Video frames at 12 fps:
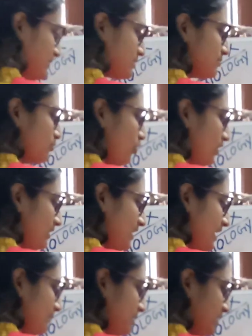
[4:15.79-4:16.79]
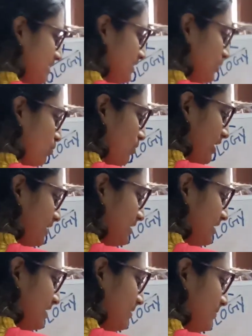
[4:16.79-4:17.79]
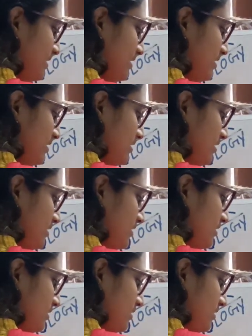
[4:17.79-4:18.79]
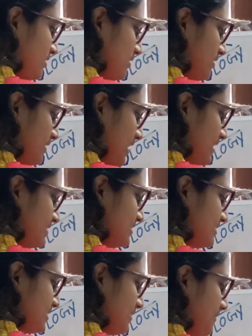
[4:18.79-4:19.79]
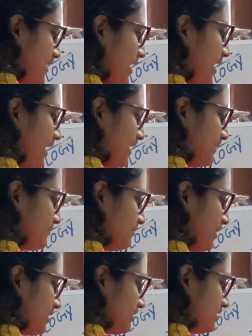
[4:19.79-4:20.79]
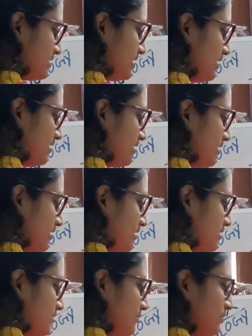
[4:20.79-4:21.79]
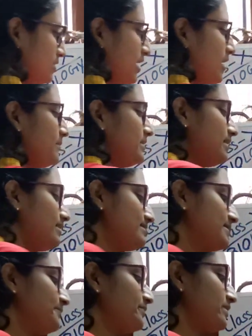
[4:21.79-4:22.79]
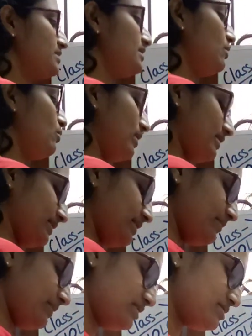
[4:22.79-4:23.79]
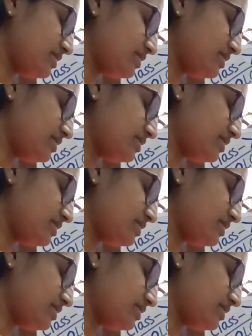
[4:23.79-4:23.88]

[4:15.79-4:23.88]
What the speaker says: a small diameter, the water level rises up high, but in the diameters, the water level is